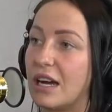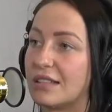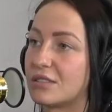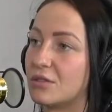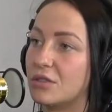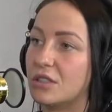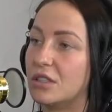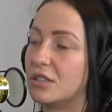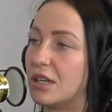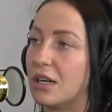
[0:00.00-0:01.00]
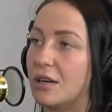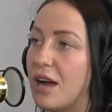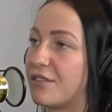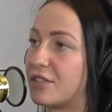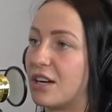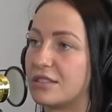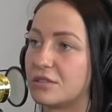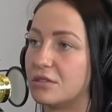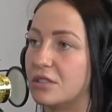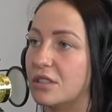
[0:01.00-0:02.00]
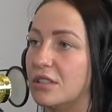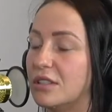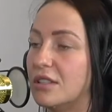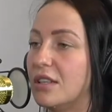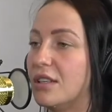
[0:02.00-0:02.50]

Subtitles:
high school, after high school.